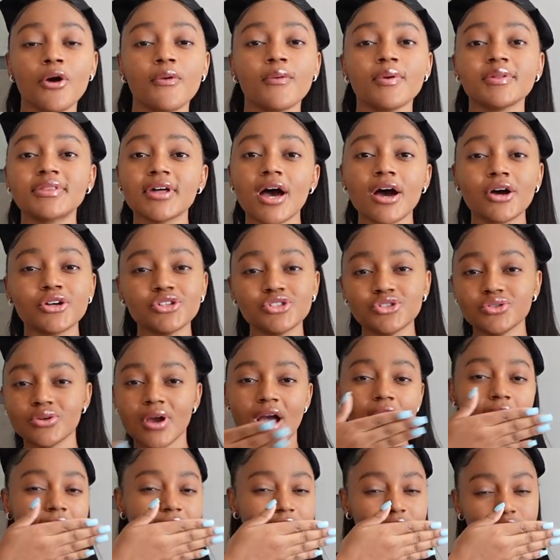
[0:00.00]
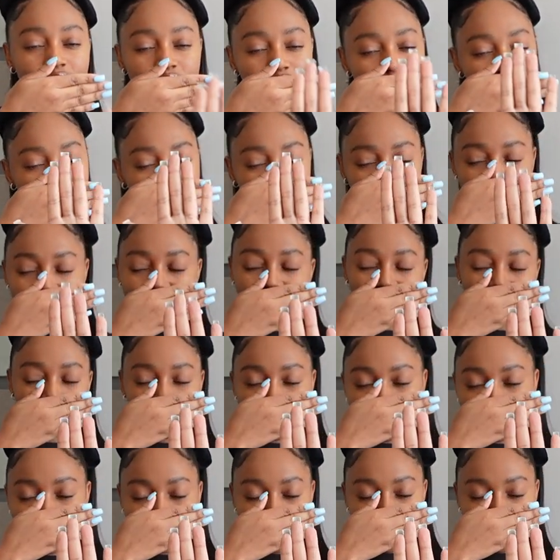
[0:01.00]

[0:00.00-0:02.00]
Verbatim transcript: without you having to,